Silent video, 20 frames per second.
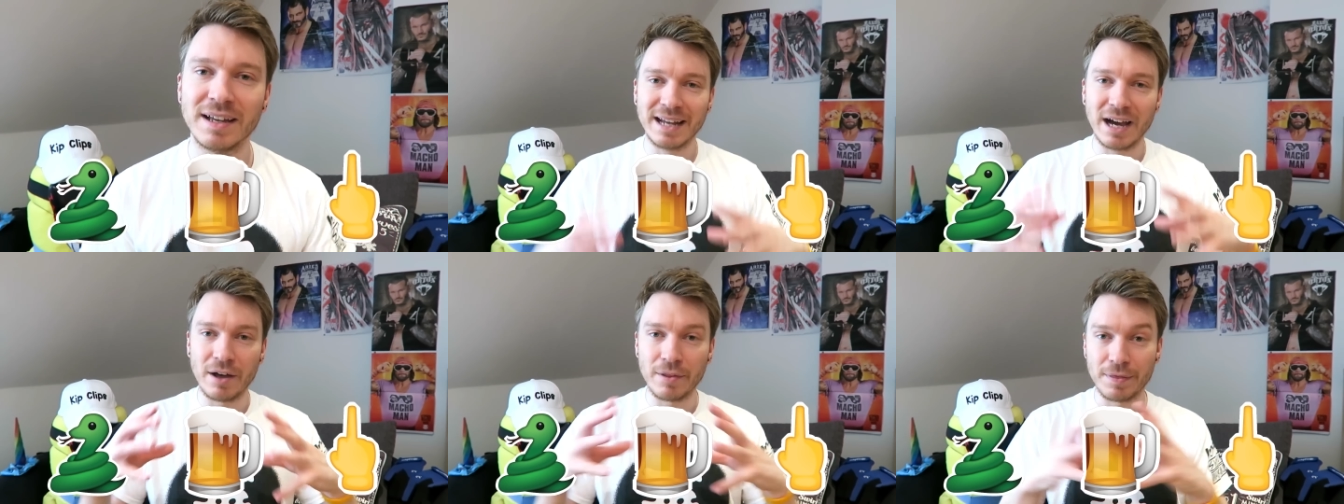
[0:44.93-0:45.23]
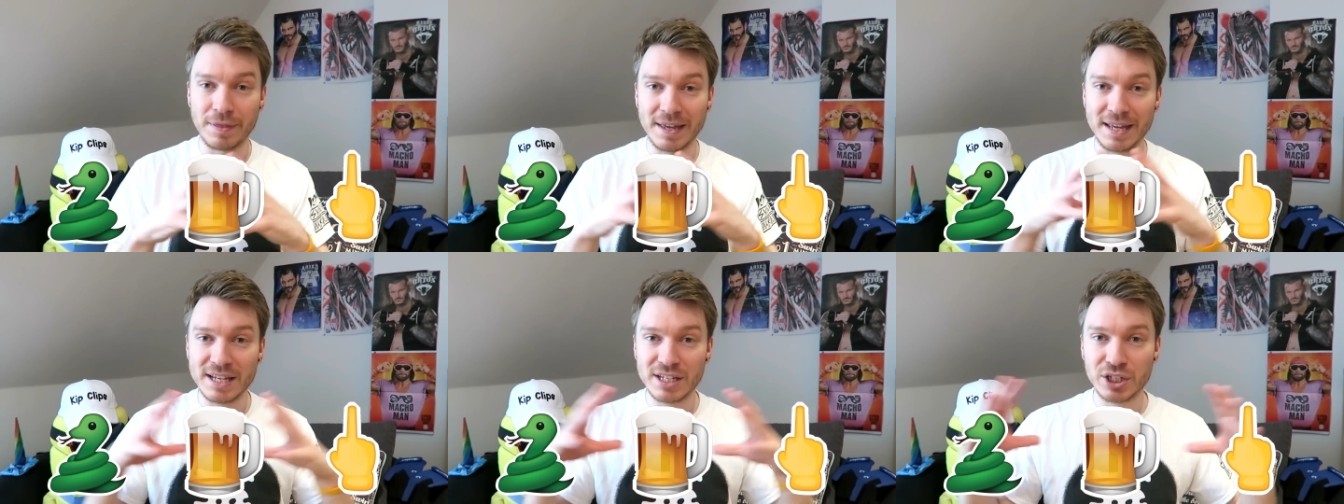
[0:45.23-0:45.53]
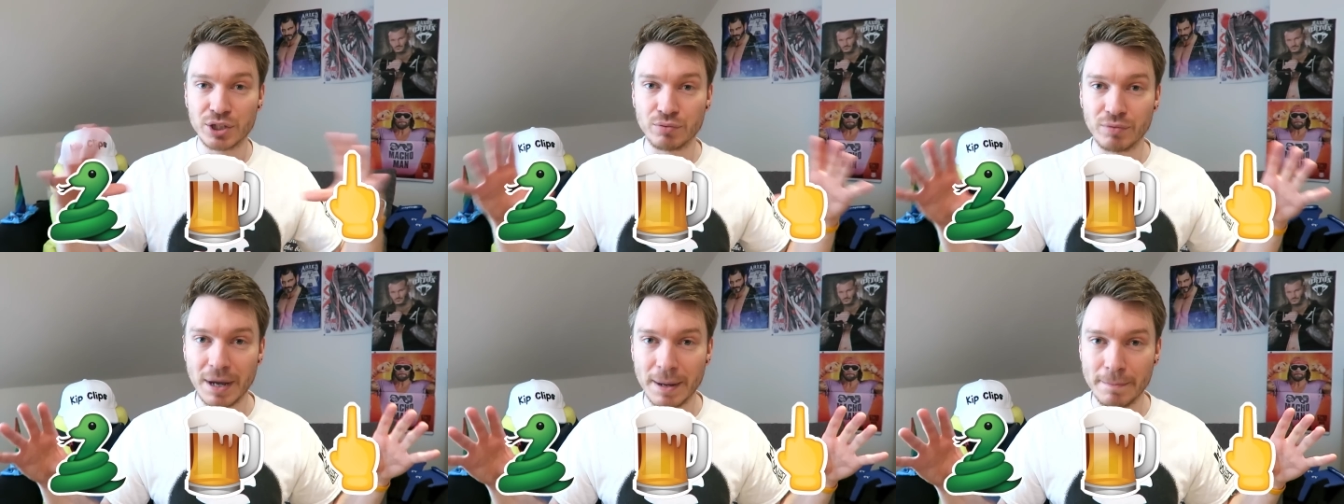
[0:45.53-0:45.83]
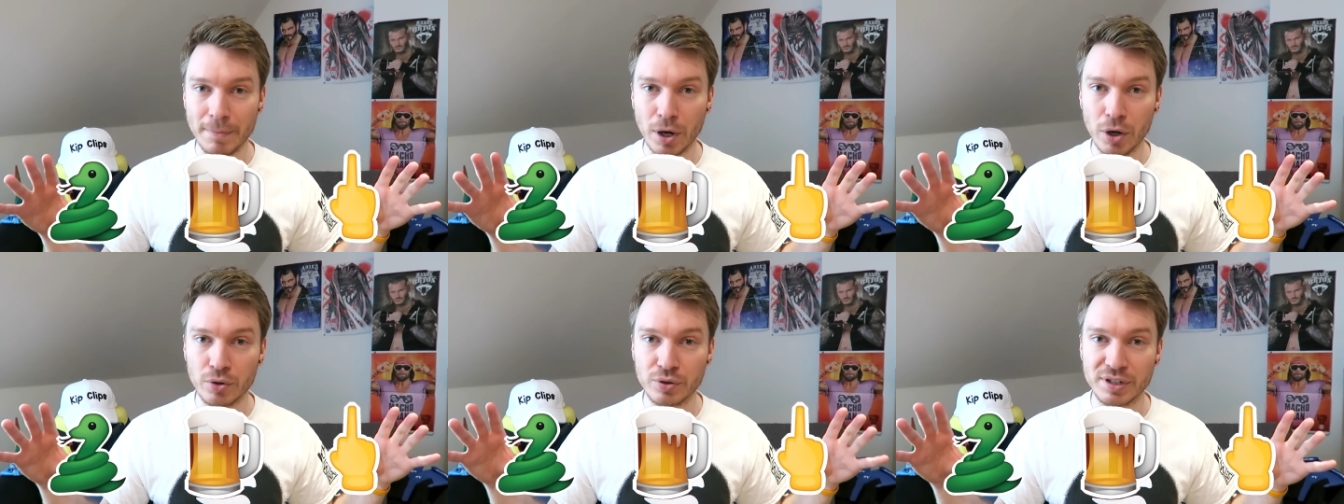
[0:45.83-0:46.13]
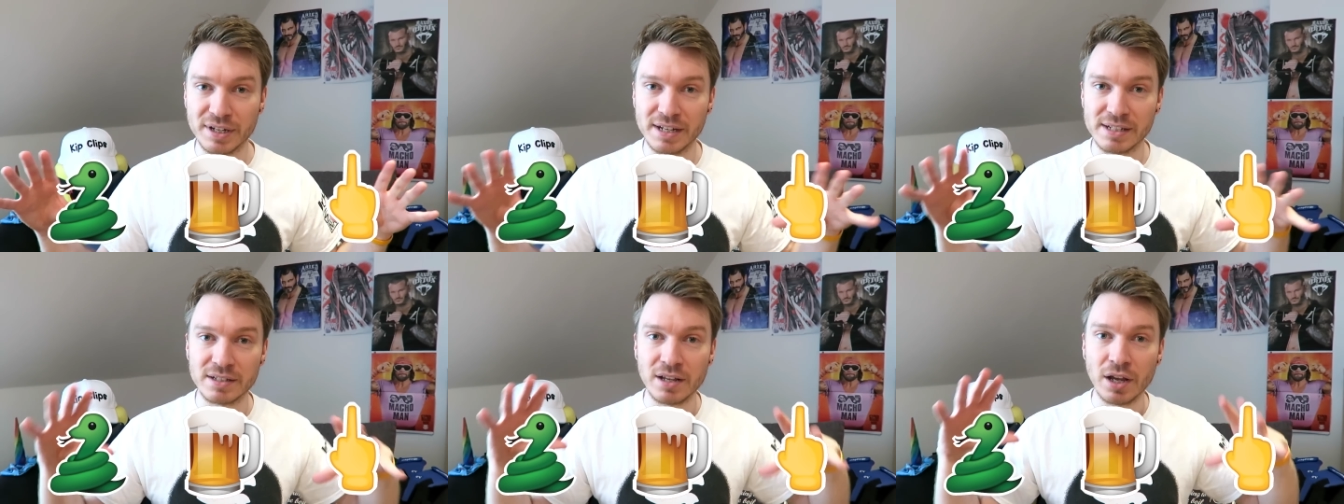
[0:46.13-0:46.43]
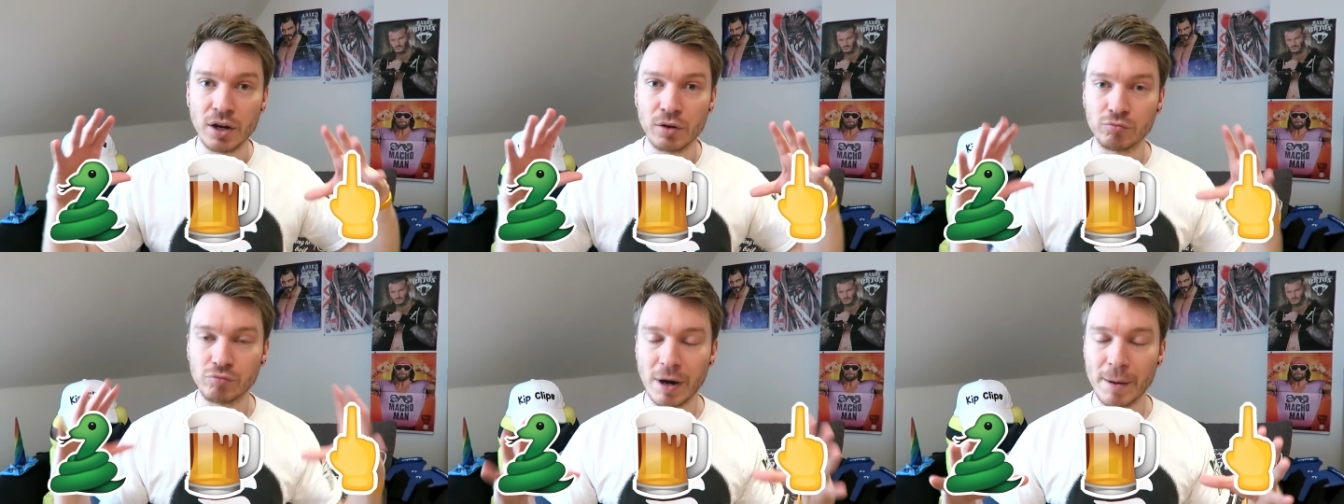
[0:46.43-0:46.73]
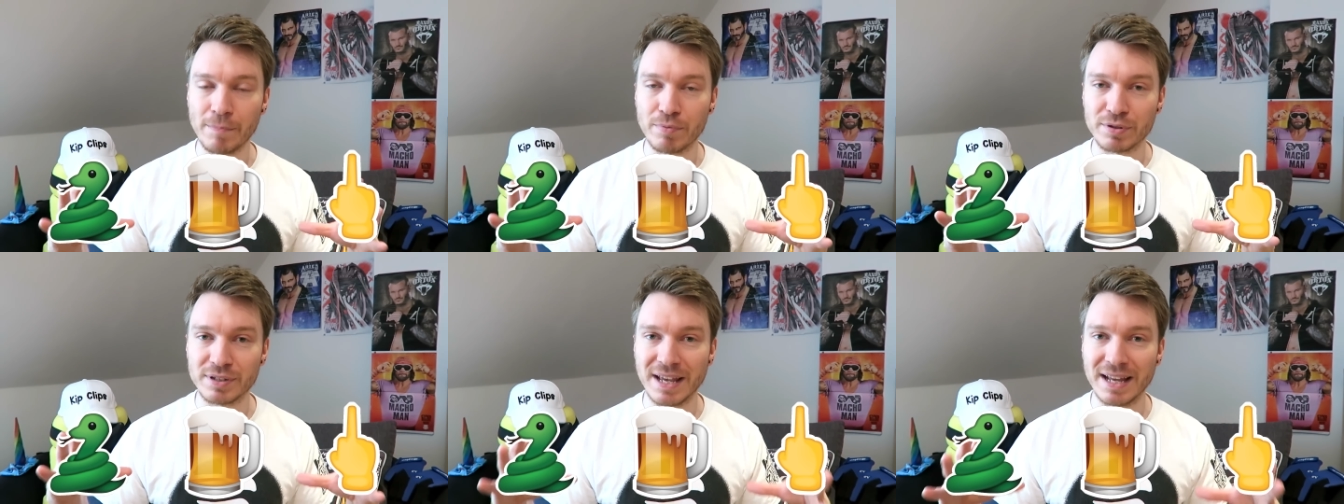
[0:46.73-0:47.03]
Now, these three emojis
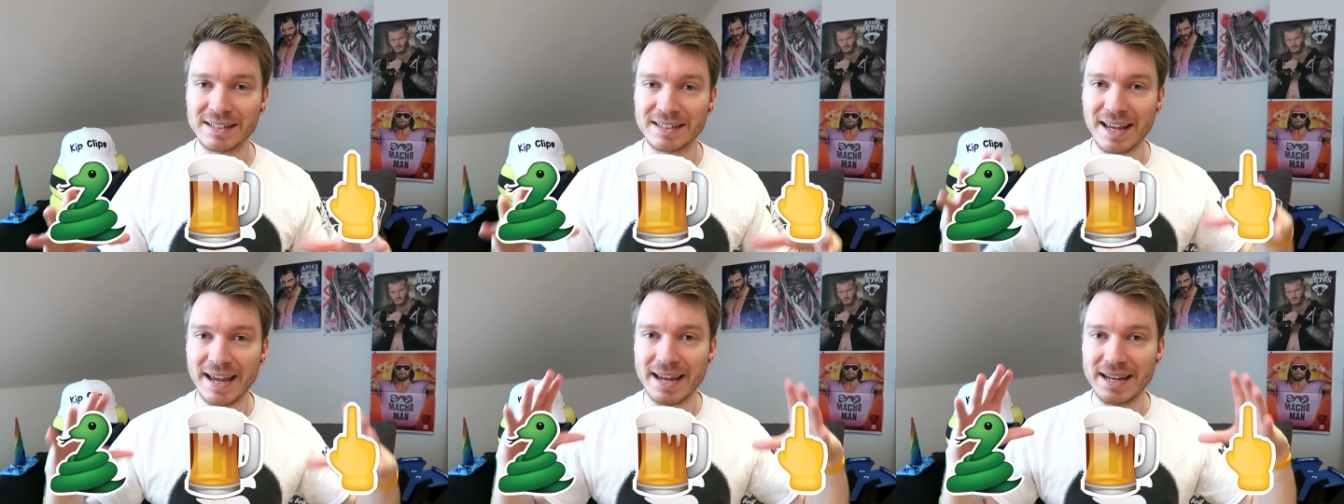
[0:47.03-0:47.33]
represent